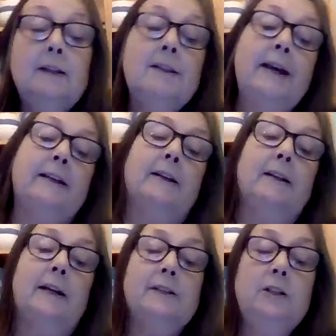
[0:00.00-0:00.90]

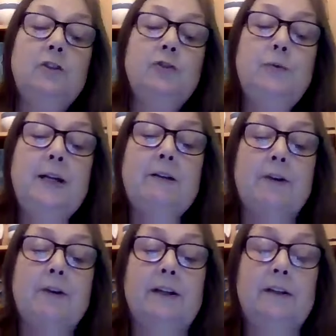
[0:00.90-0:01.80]
Then, as he drew
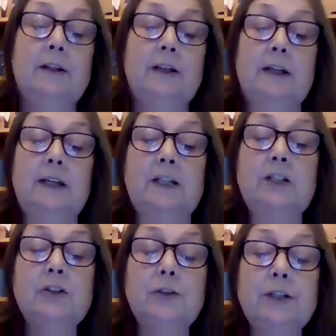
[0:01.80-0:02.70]
nearer, he
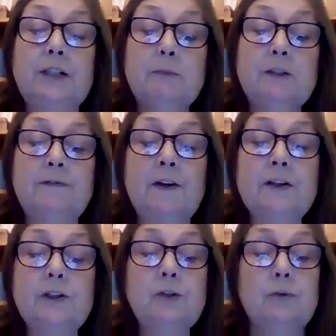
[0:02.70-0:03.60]
saw that it was
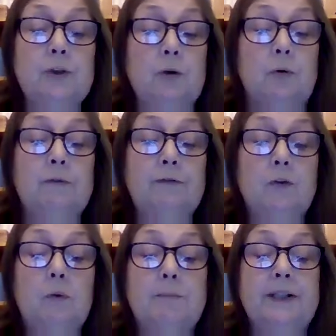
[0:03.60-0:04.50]
far too tall for
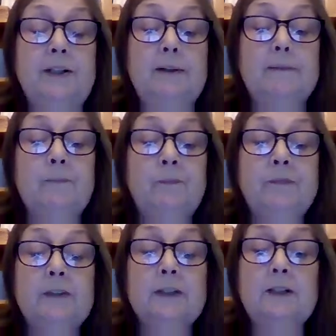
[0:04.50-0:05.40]
a woman
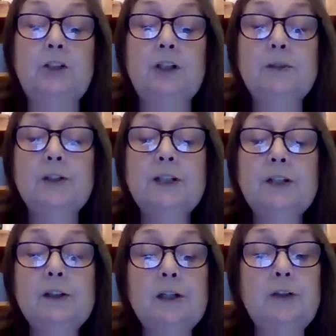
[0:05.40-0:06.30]
and jumped to the
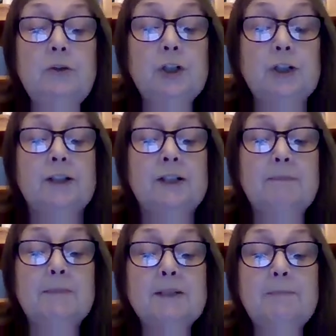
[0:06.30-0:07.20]
conclusion that
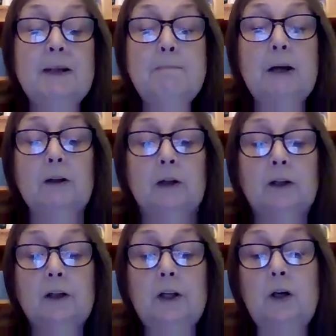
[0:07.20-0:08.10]
it must be a
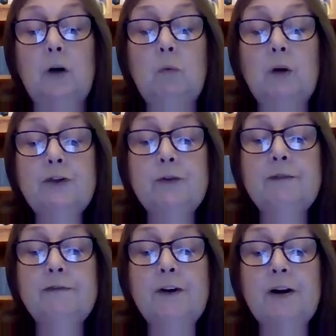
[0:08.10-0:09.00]
monk or
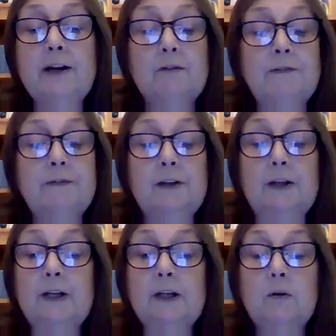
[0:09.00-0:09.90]
wandering friar of
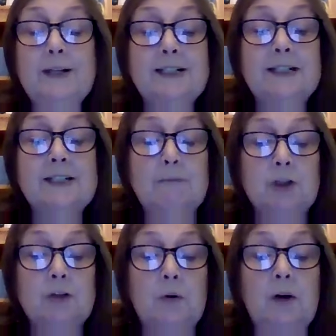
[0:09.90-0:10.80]
quite
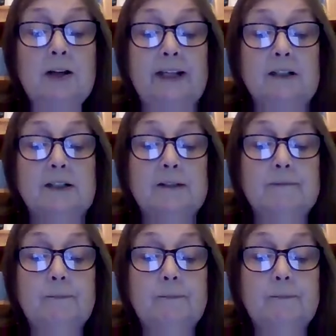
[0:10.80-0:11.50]
exceptional height.